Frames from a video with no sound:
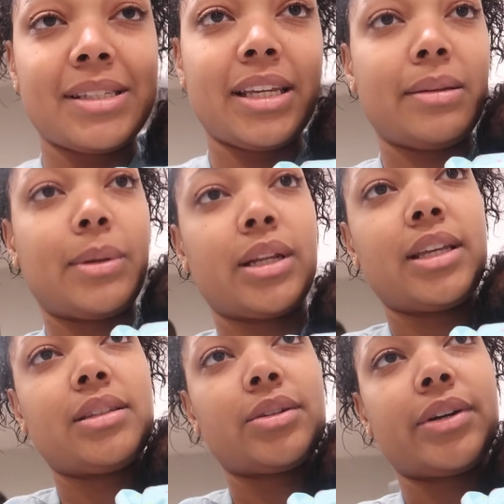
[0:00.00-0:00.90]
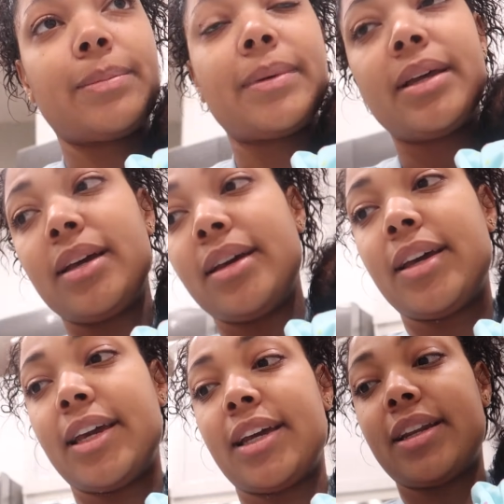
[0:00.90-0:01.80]
been seeing them on Instagram.
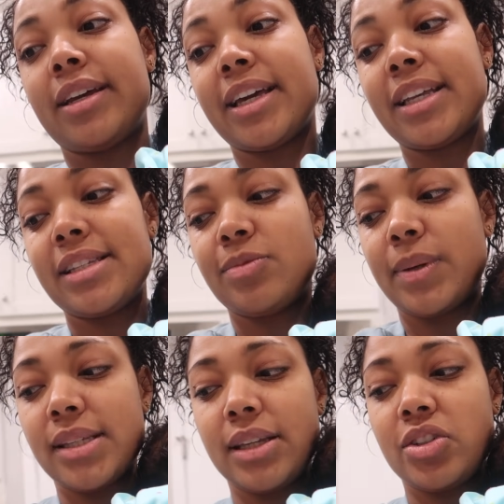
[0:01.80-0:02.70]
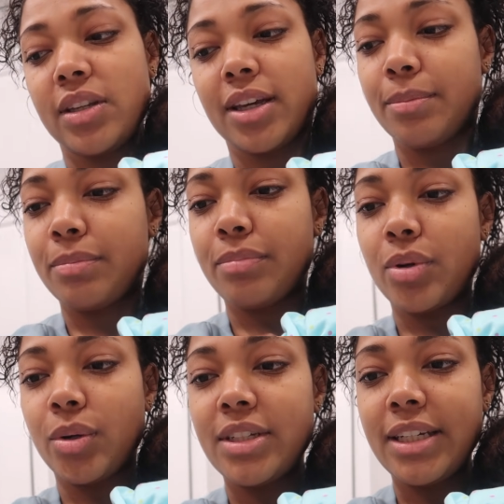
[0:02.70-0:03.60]
And I guess it's basically just like a
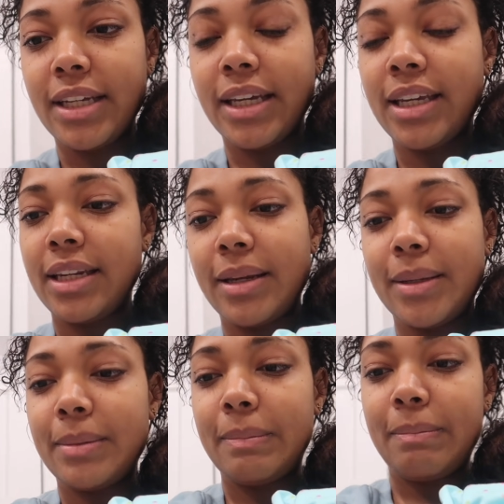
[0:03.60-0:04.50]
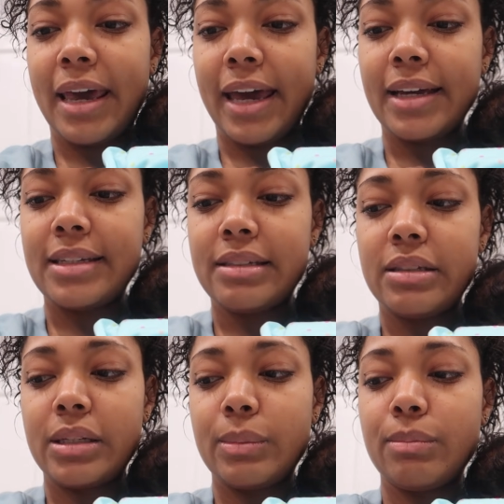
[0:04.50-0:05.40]
protein packed
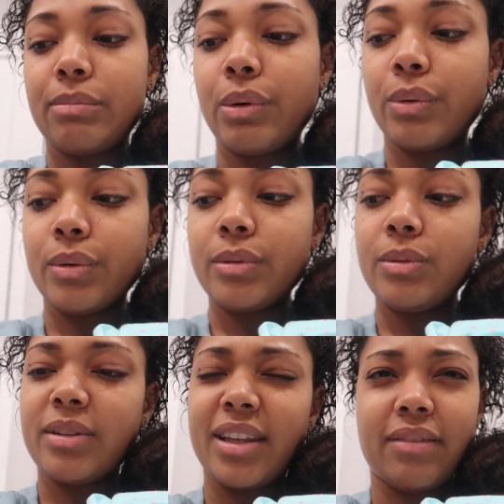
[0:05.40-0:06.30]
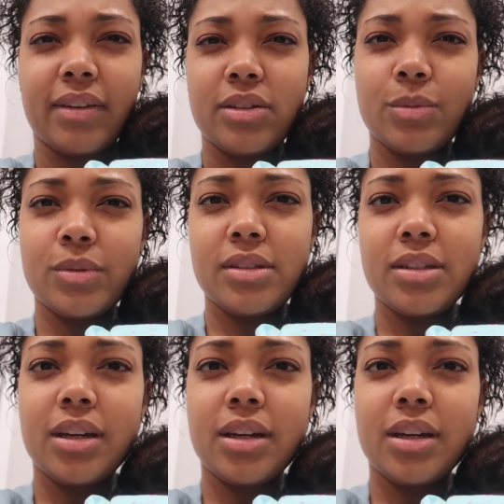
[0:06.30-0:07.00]
bowl with like vegetables and